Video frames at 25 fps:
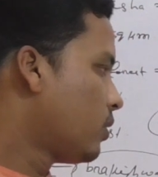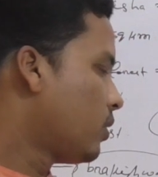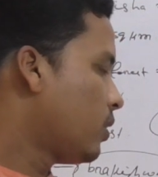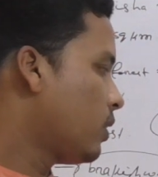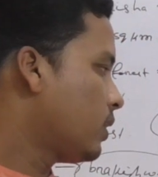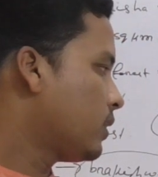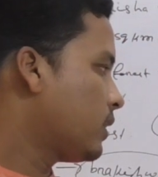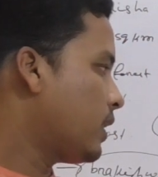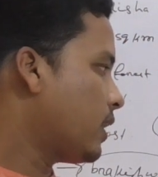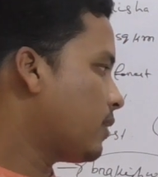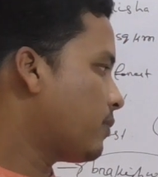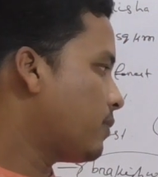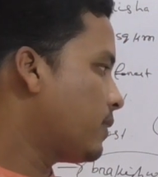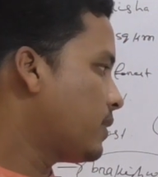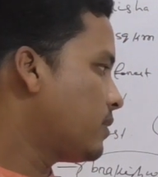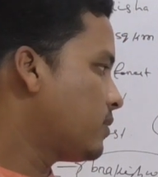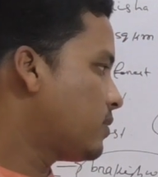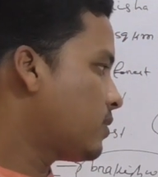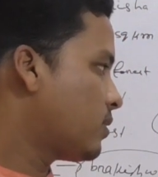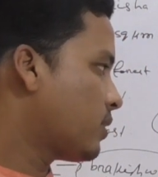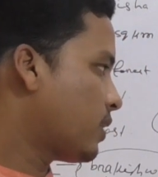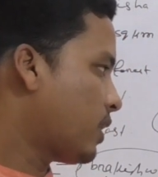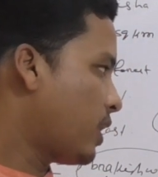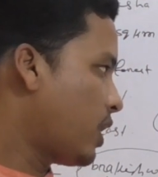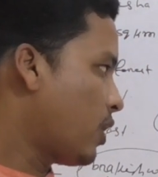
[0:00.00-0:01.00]
uh, that
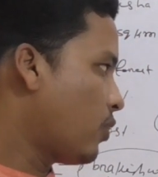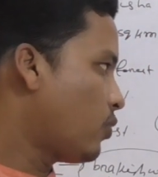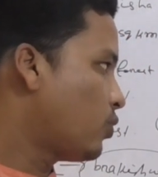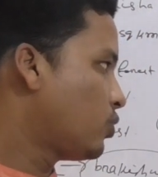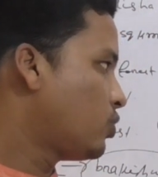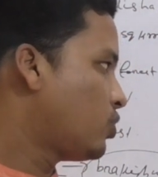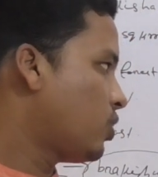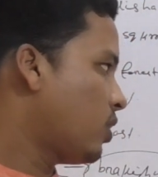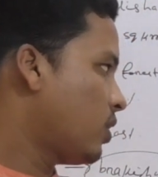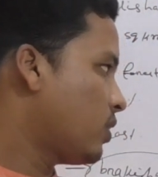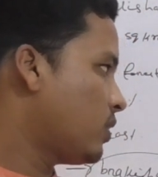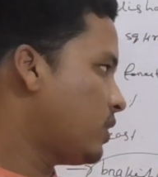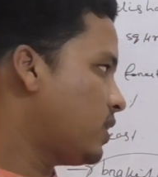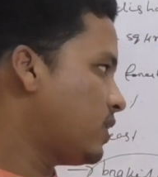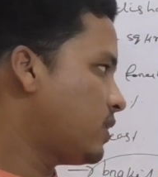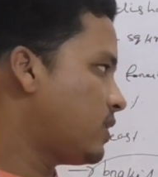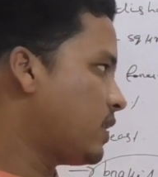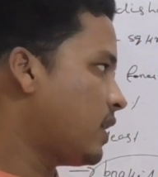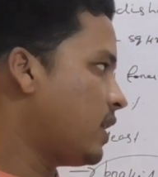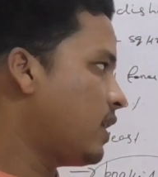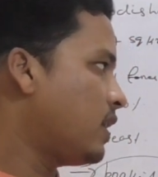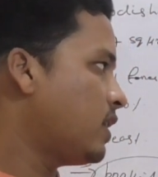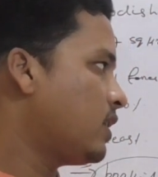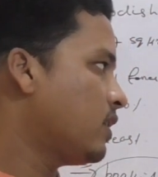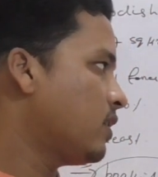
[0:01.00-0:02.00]
means Keonjhar, this
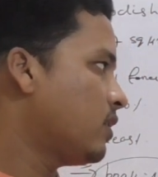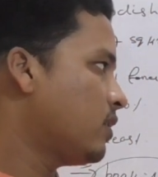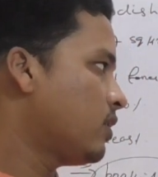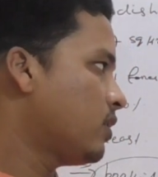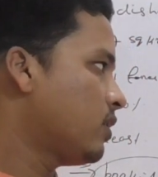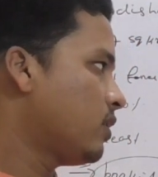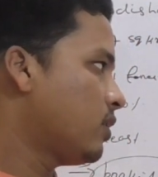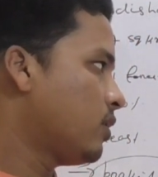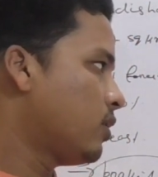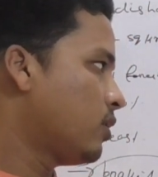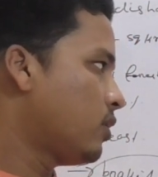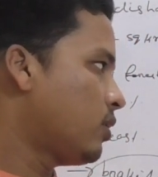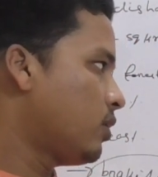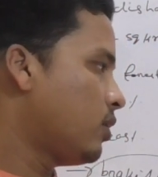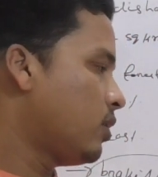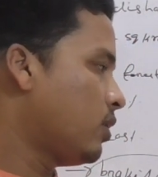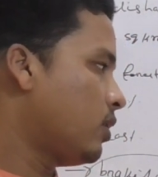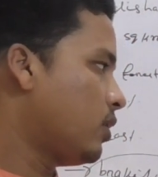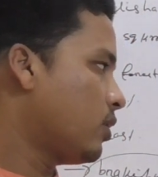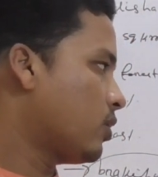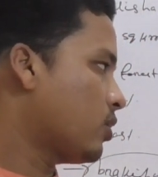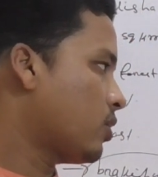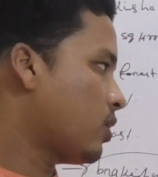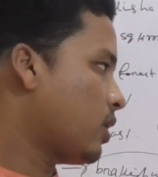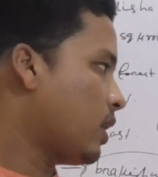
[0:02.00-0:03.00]
side,
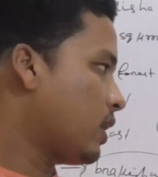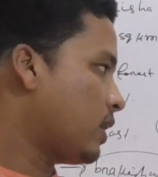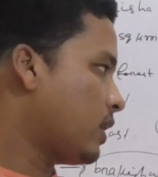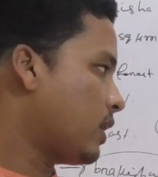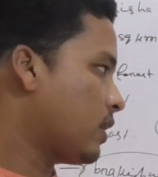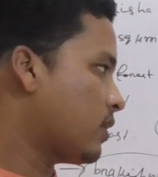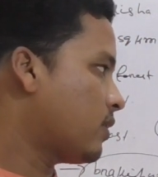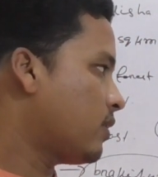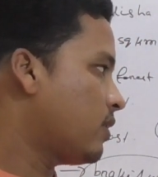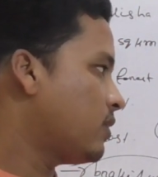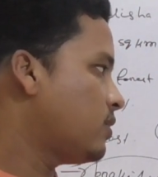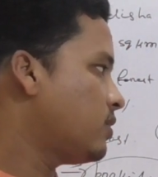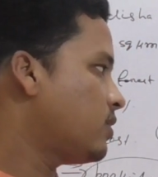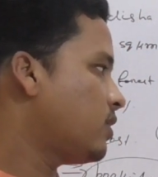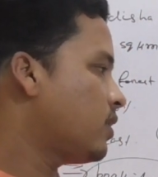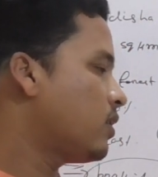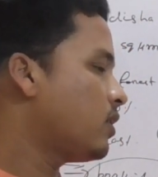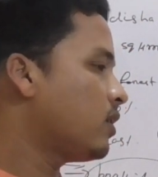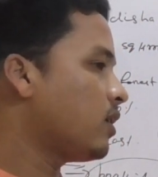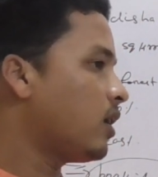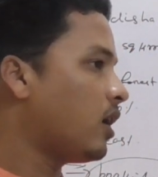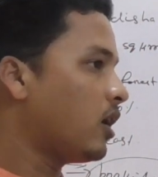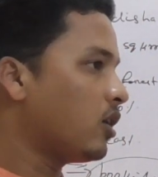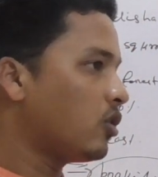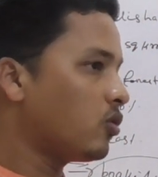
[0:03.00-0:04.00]
uh, Cuttack
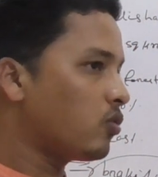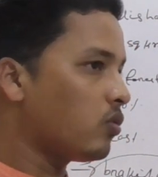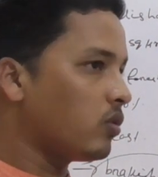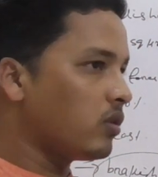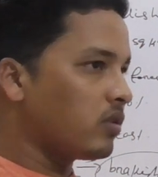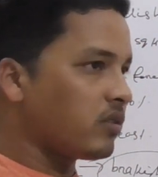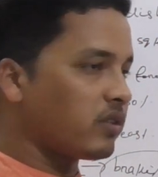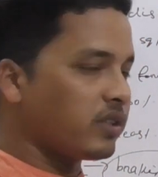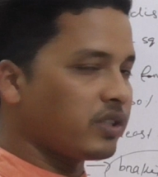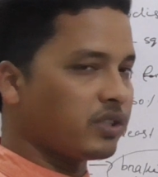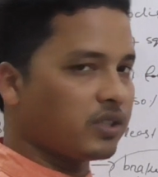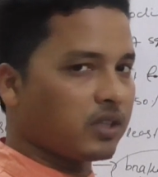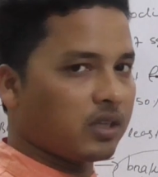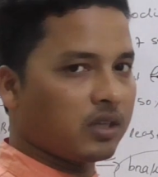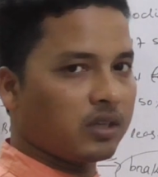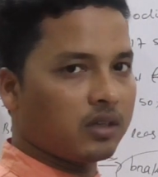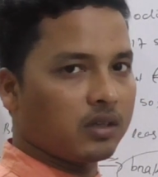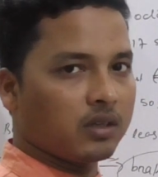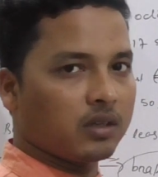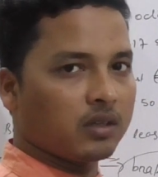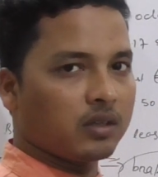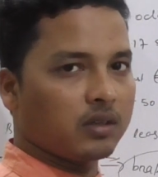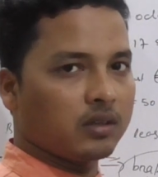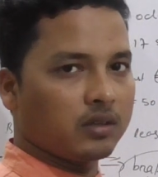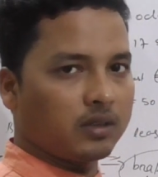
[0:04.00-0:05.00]
region, Anugul
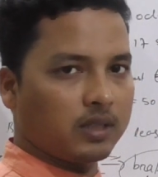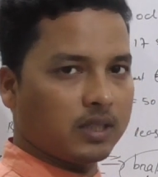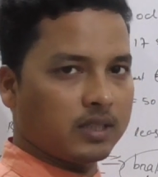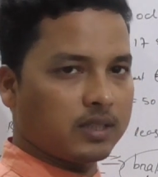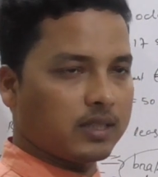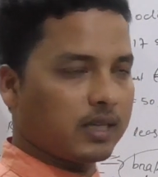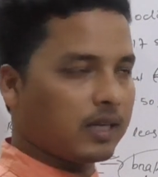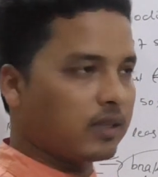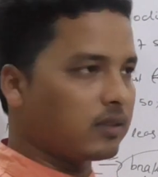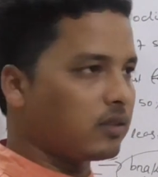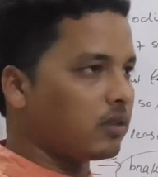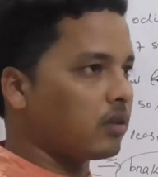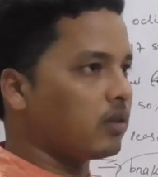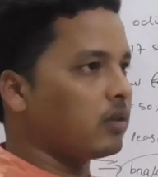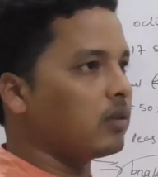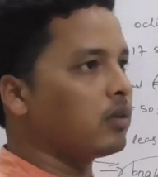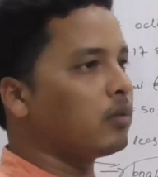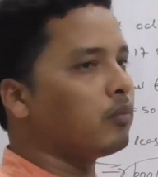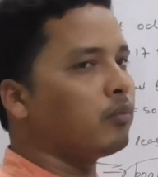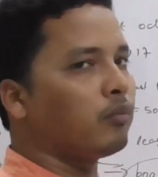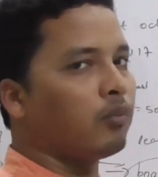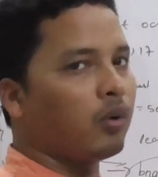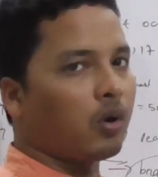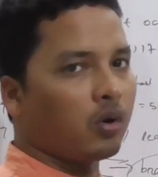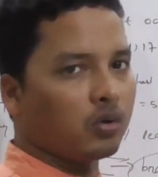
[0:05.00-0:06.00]
region, this other,
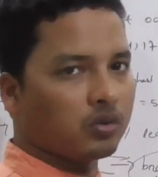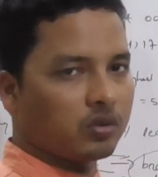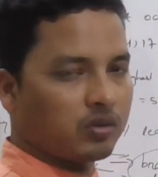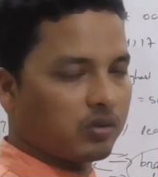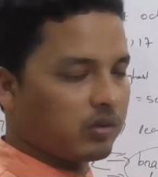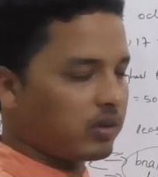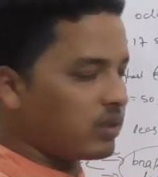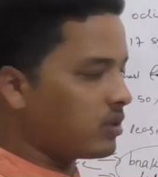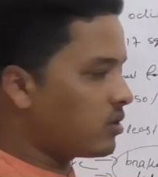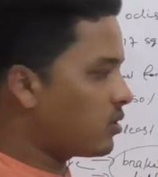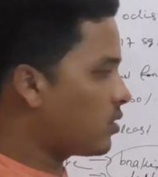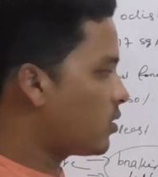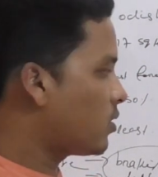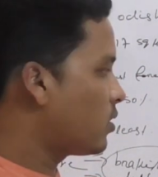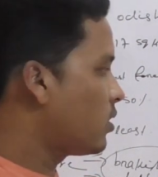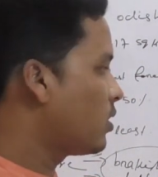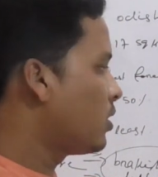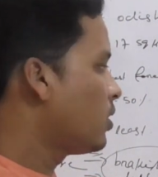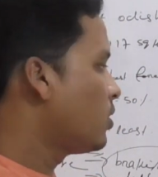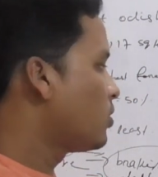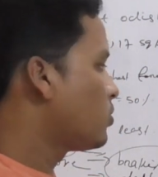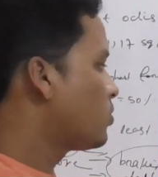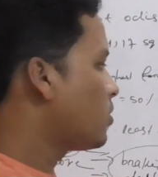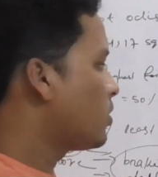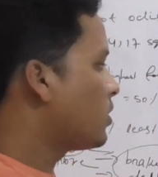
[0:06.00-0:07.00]
both region.
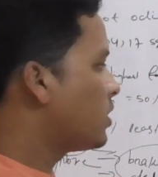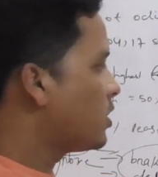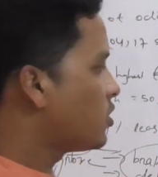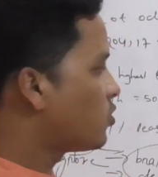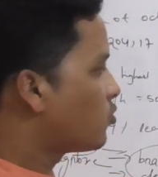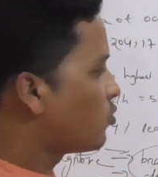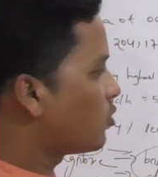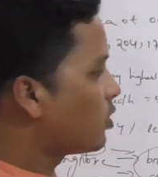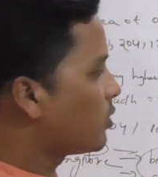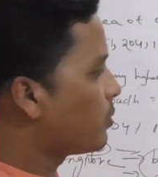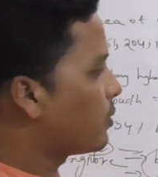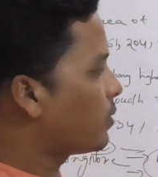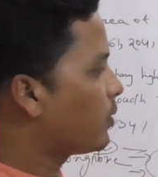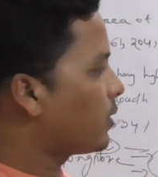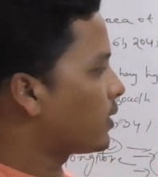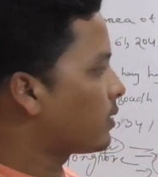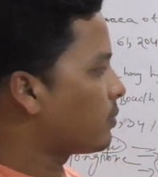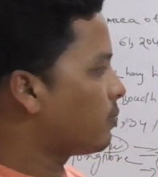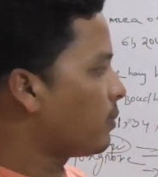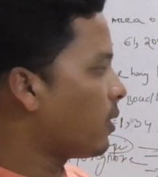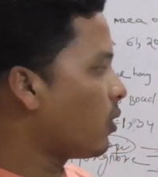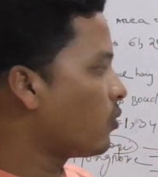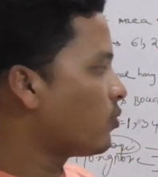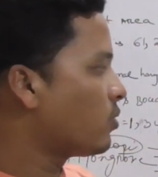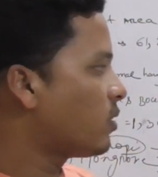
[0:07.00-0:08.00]
So this would be
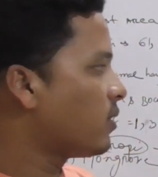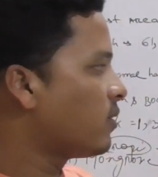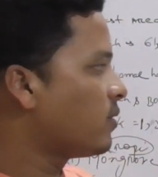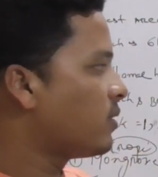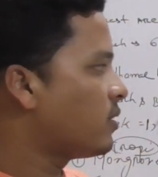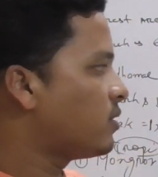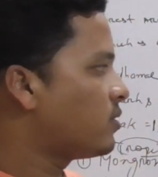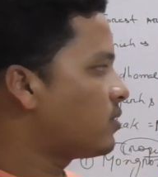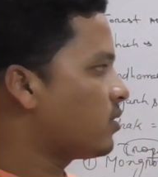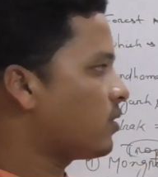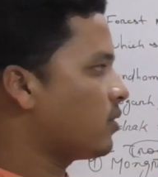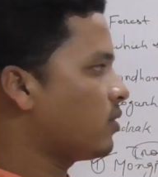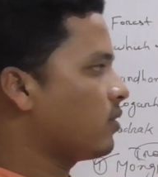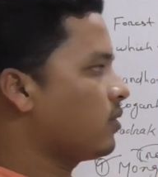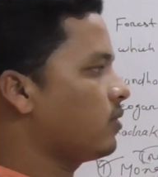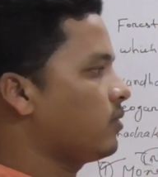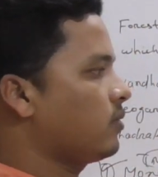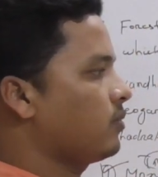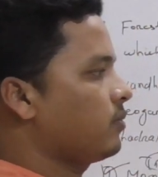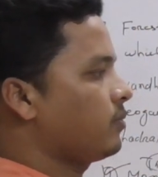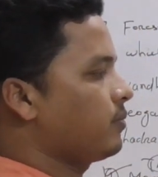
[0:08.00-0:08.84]
what mountain region.